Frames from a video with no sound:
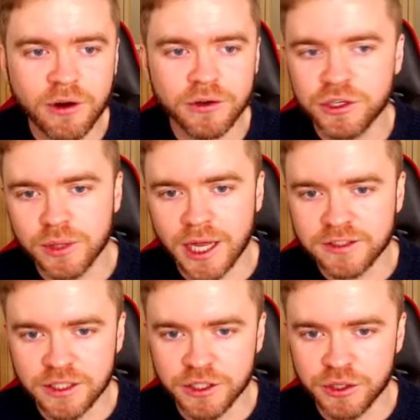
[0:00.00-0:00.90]
new
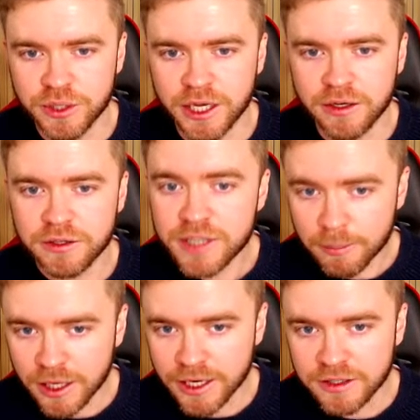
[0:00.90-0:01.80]
lesson unit
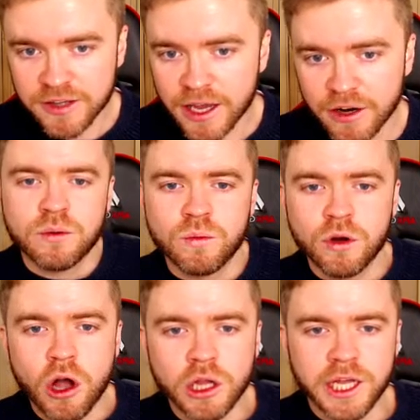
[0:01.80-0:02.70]
template a title. We'll
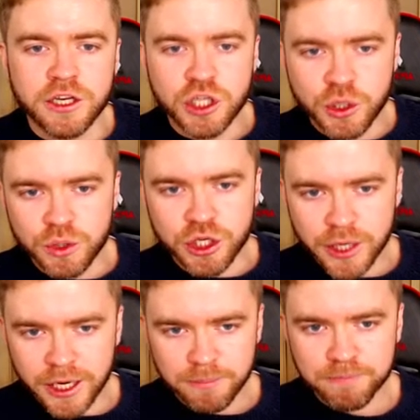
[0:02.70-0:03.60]
call it new
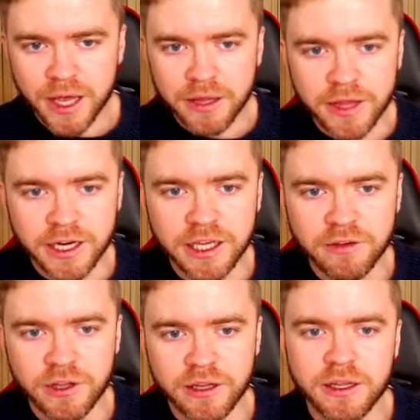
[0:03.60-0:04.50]
unit and then
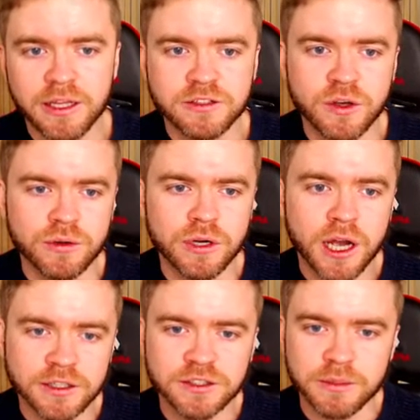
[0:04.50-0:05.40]
give it its own
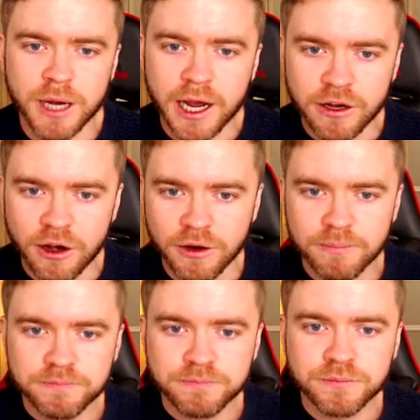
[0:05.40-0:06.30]
custom icon.
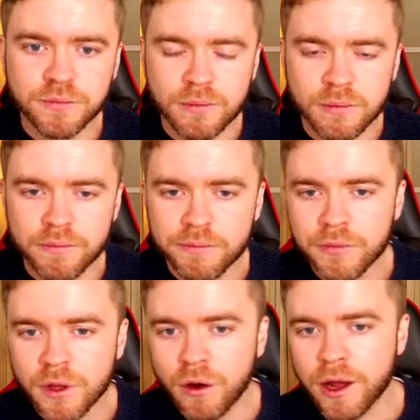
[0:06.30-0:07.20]

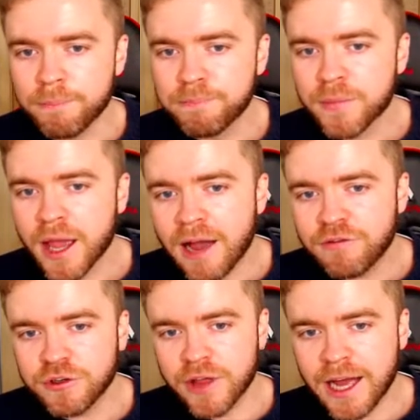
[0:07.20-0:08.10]
Okay,
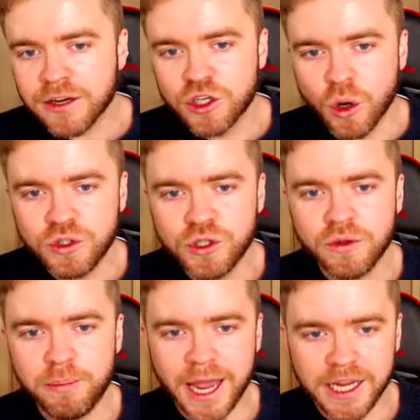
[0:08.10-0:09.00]
after that, go to
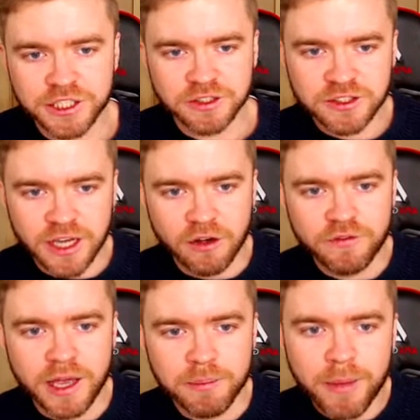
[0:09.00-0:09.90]
the page
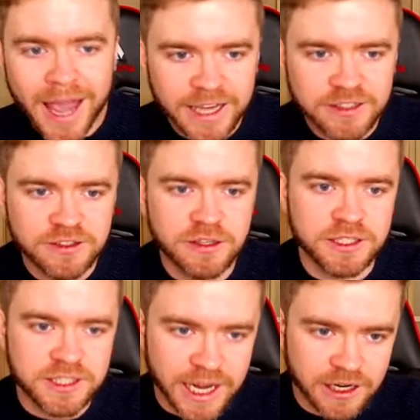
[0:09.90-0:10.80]
itself and paste the
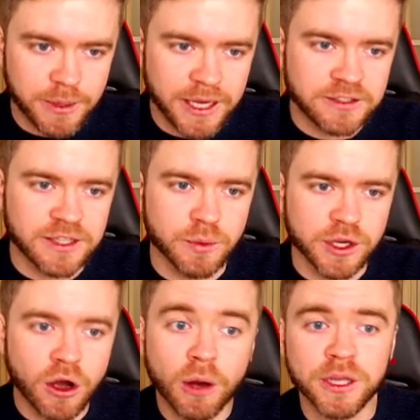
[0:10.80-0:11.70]
database that we
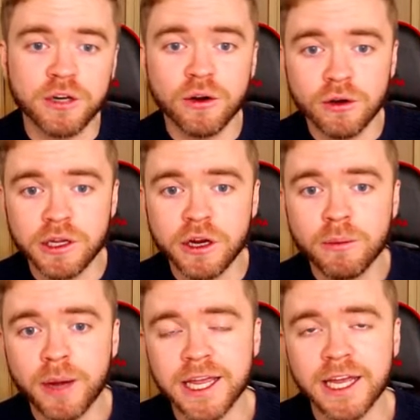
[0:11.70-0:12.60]
copied earlier
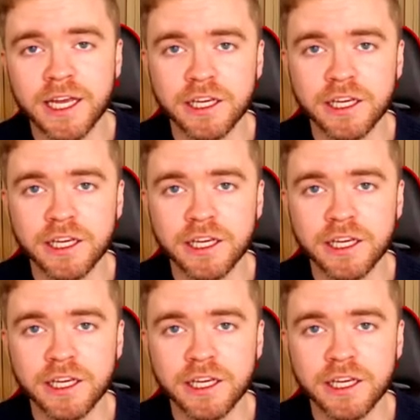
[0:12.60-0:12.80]
by hitting